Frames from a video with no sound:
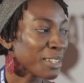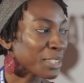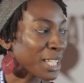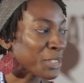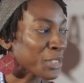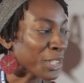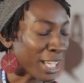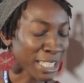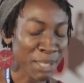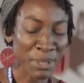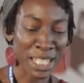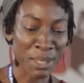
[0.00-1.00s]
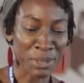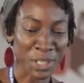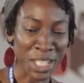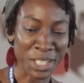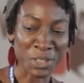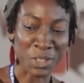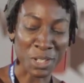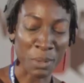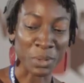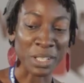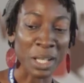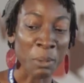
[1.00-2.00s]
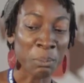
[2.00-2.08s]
Then you start naming names, you get into trouble.